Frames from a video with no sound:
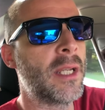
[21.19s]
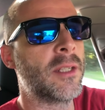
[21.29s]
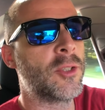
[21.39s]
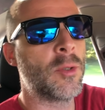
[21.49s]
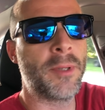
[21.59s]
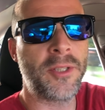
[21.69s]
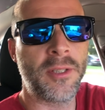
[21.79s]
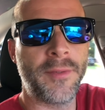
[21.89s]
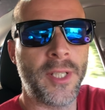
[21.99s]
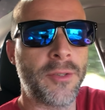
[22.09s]
and do a bunch
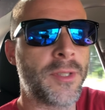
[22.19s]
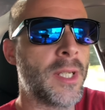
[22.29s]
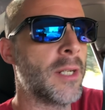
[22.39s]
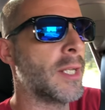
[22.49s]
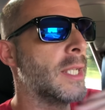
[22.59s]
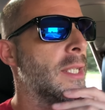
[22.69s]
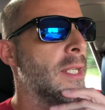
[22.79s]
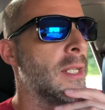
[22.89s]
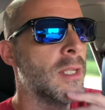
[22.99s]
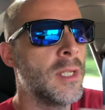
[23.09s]
of the videos there, and
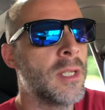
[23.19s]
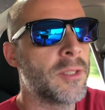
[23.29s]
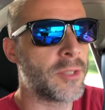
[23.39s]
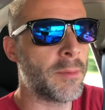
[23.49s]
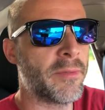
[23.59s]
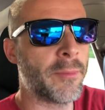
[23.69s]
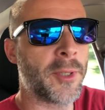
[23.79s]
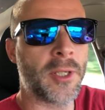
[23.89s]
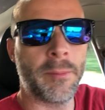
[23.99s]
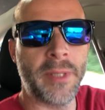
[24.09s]
then some of them are
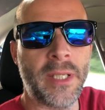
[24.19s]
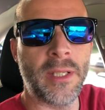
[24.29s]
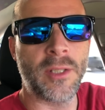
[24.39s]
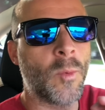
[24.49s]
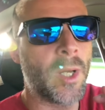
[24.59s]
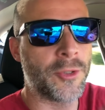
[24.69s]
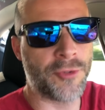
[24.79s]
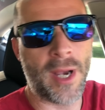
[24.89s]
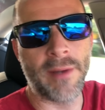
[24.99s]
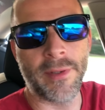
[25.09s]
going to be while
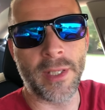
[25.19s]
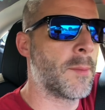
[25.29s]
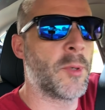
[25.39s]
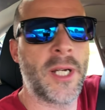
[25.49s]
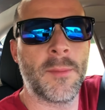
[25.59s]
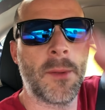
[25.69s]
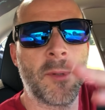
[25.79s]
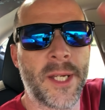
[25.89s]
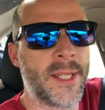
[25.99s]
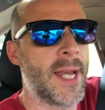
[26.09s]
driving. We'll break them up like